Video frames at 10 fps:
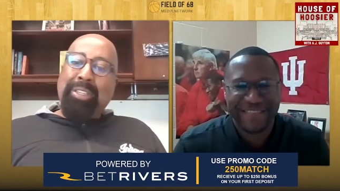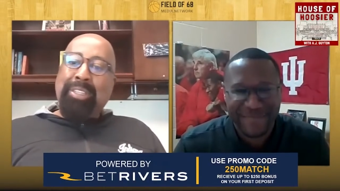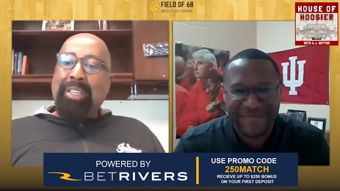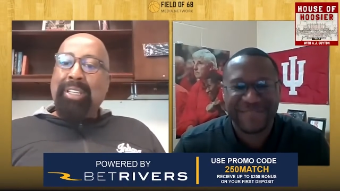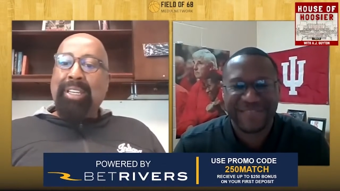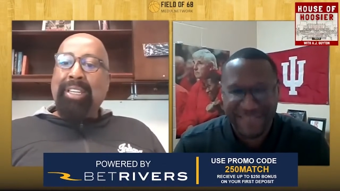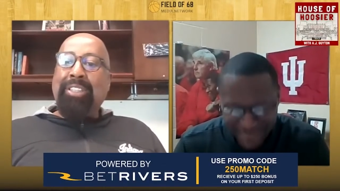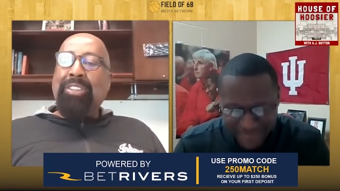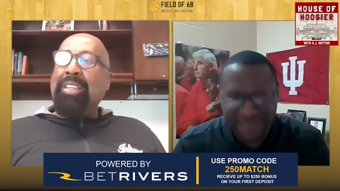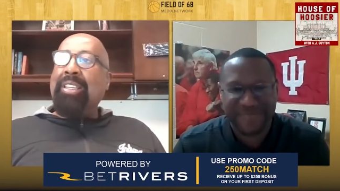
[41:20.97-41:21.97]
Speaker 1: be sitting in
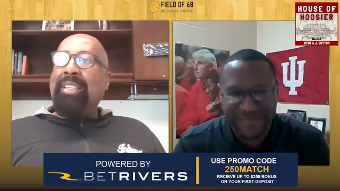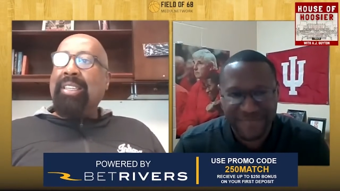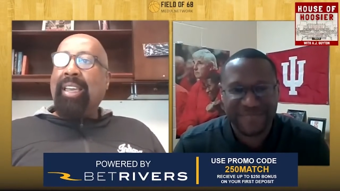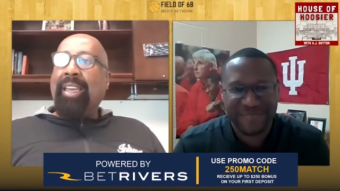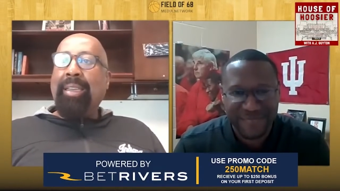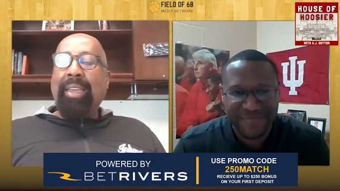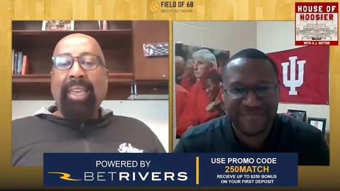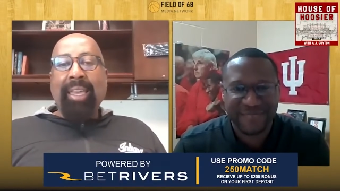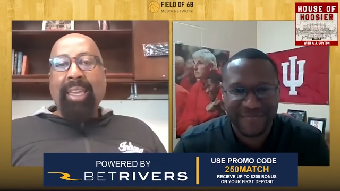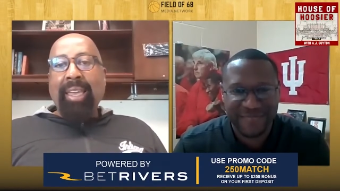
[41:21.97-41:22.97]
this seat today,
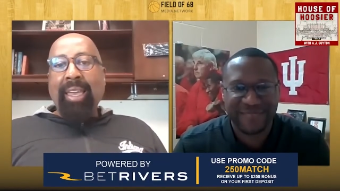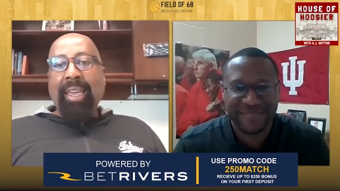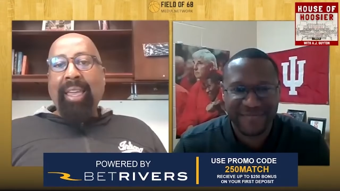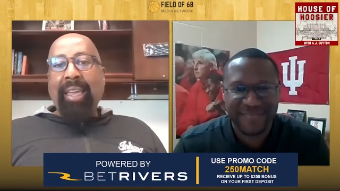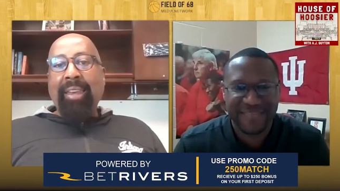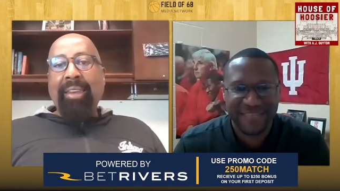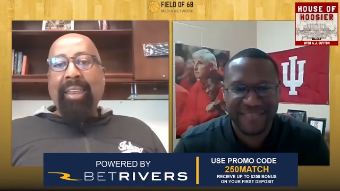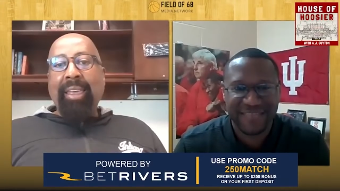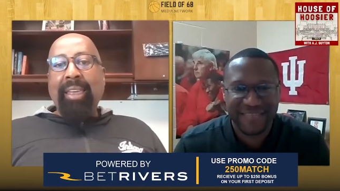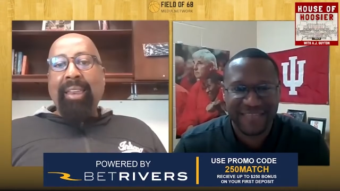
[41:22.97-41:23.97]

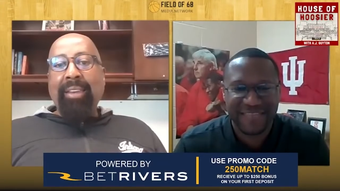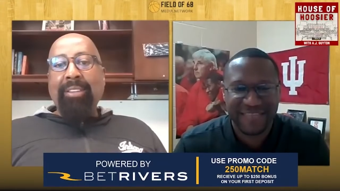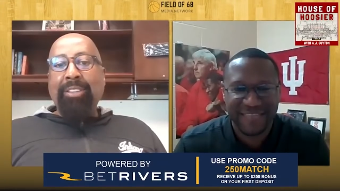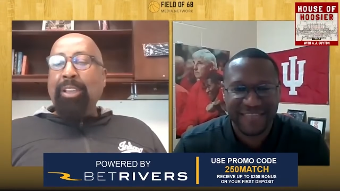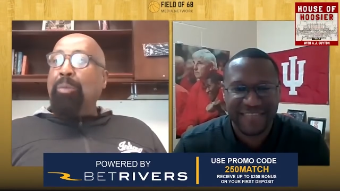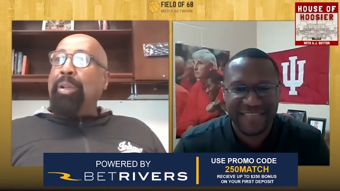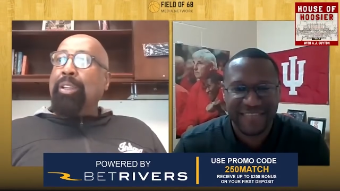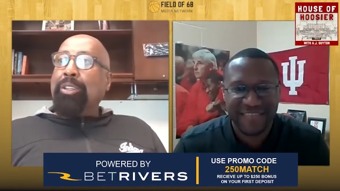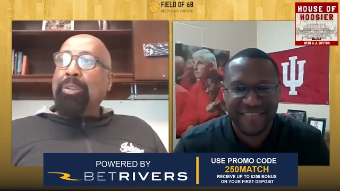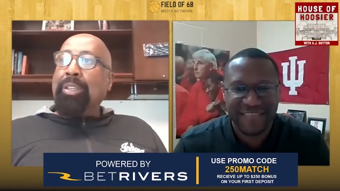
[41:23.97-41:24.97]
mm-hmm. and see if
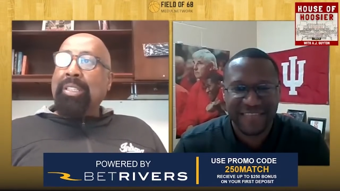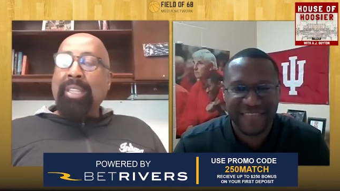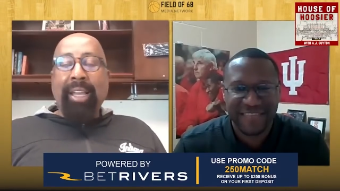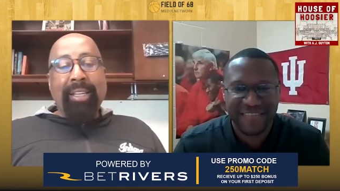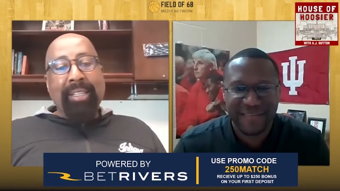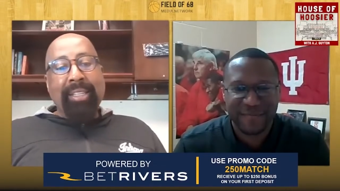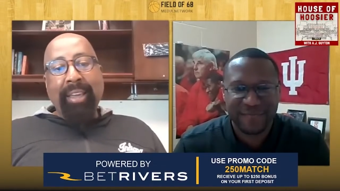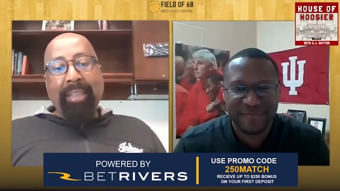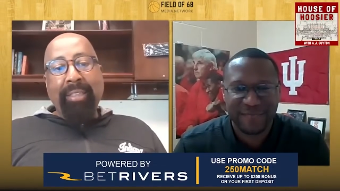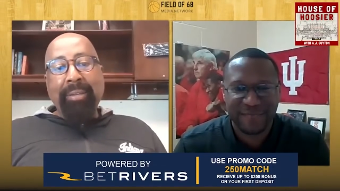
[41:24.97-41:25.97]
we can do this thing
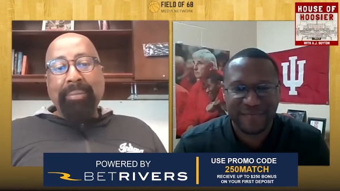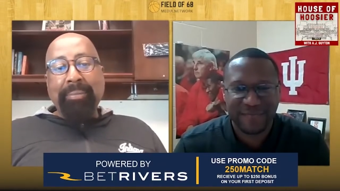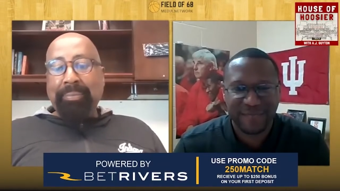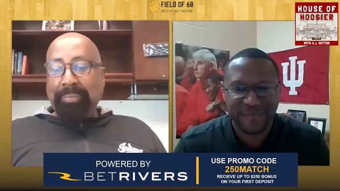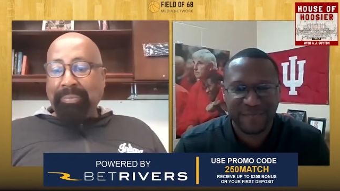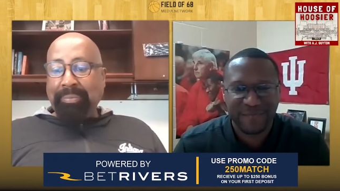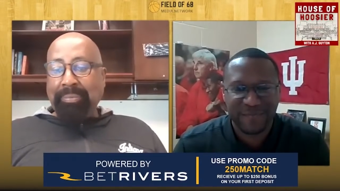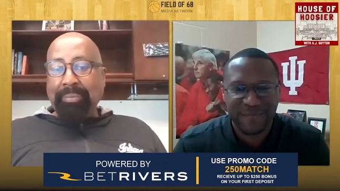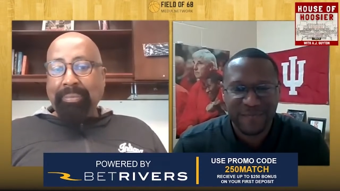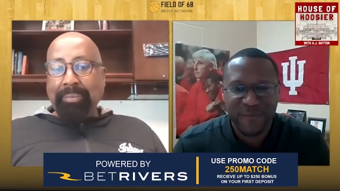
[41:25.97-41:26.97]
together.
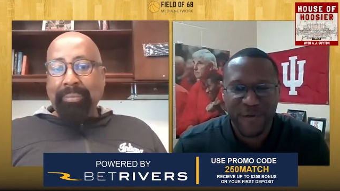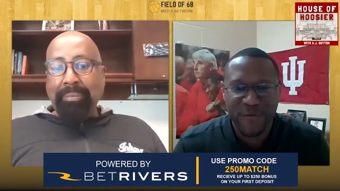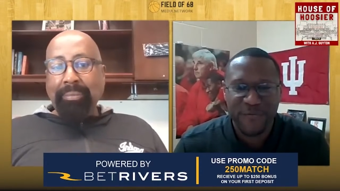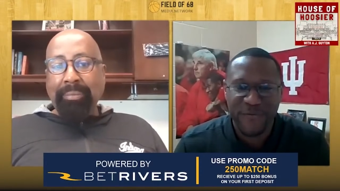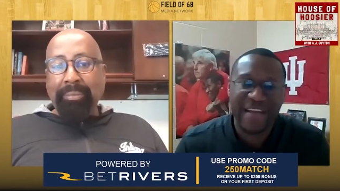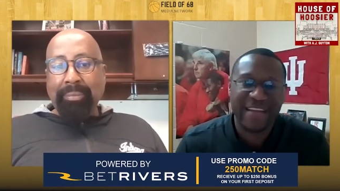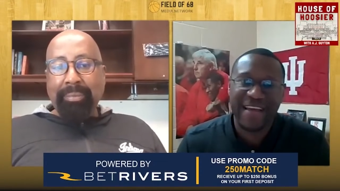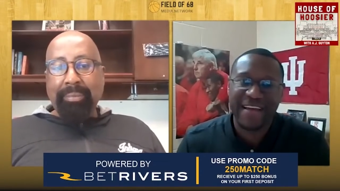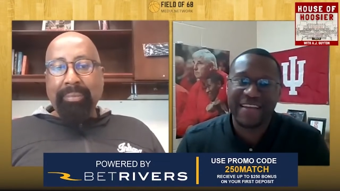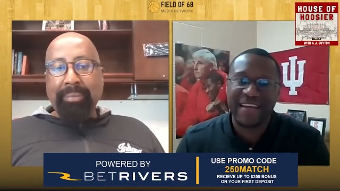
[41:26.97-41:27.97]
Speaker 2: When you finally
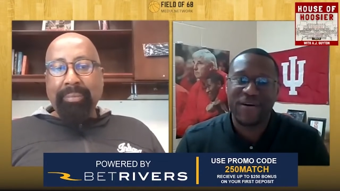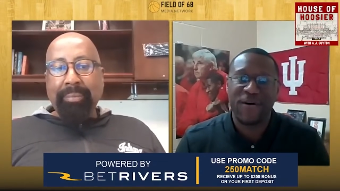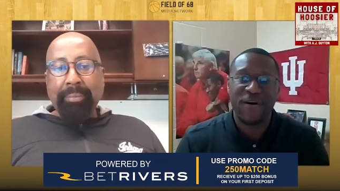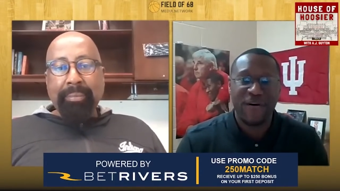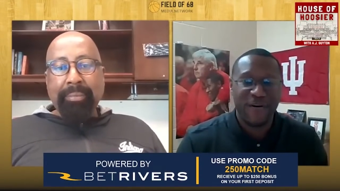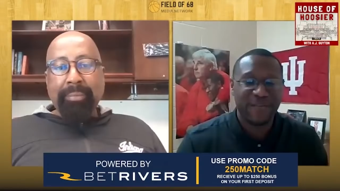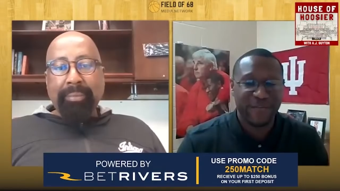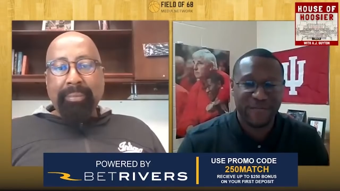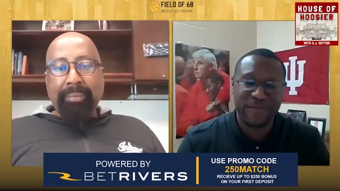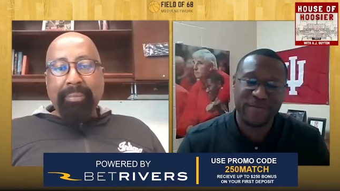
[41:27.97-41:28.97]
got that call
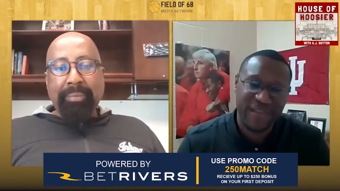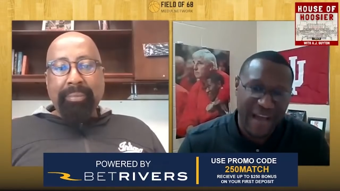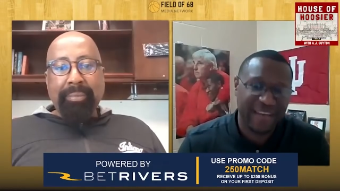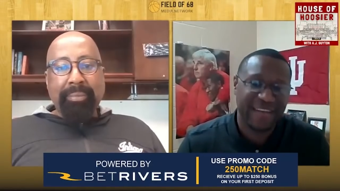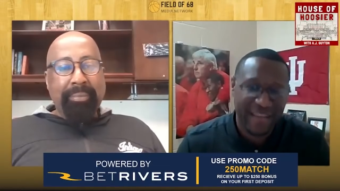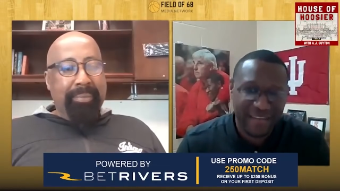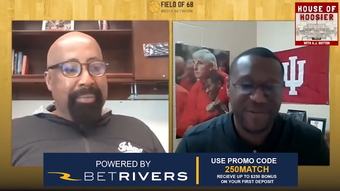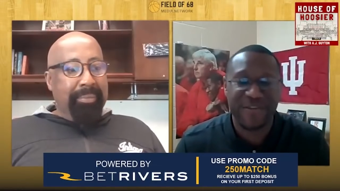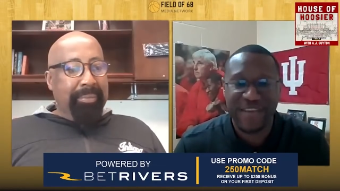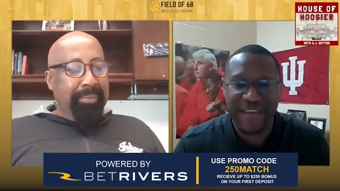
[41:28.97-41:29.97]
from Scott that
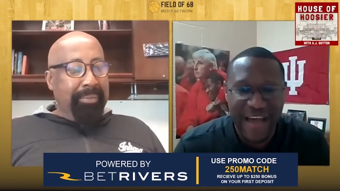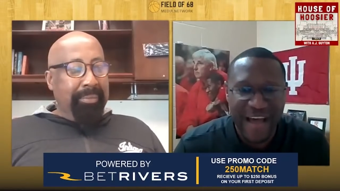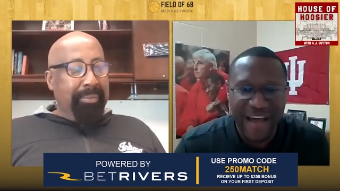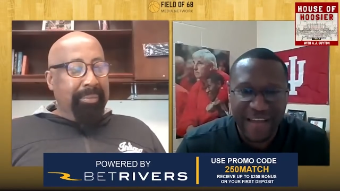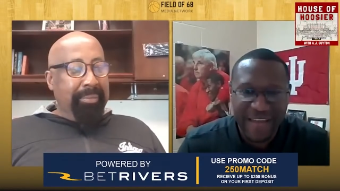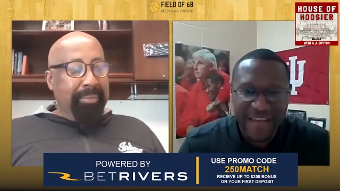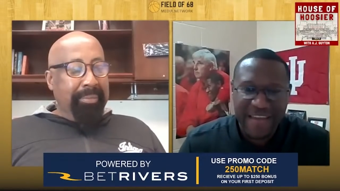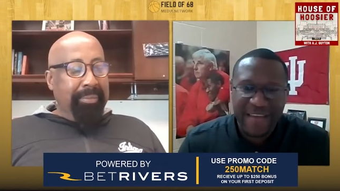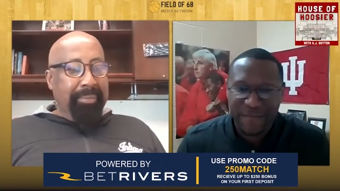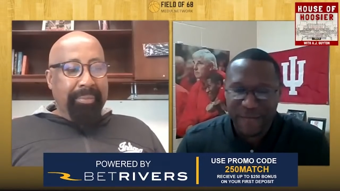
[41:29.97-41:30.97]
you're the guy,
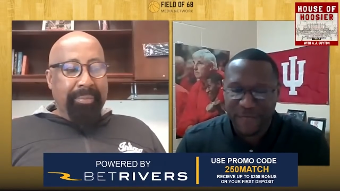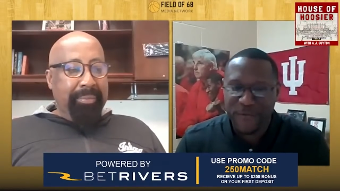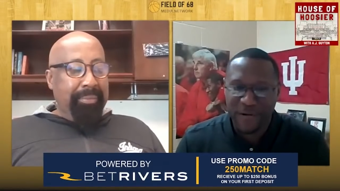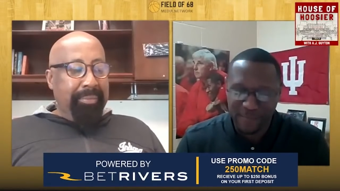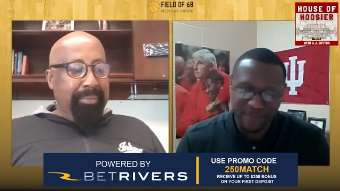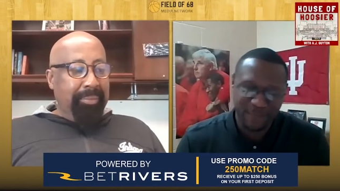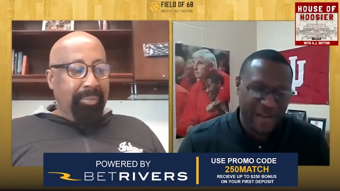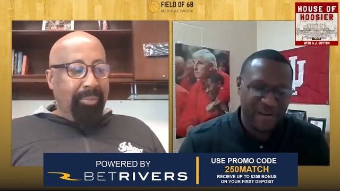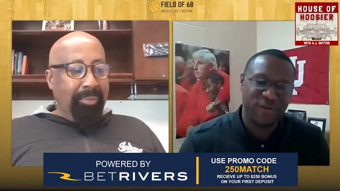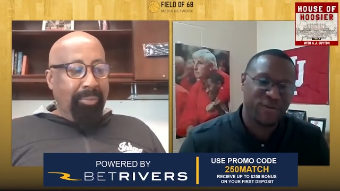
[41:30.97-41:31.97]
before
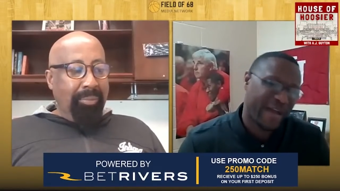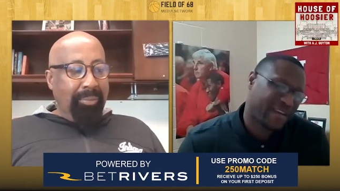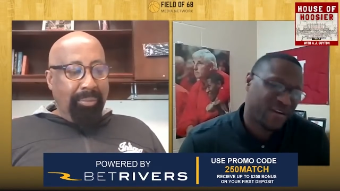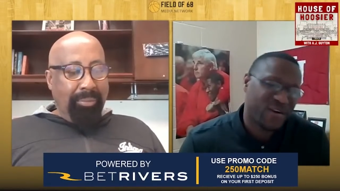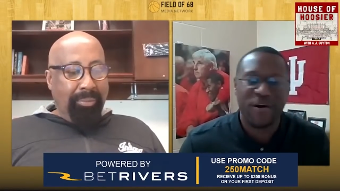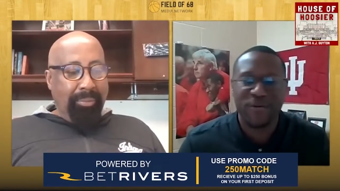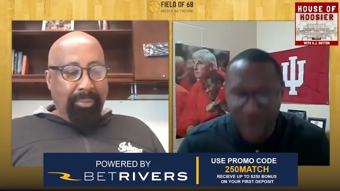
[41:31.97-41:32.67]
I know you had to call the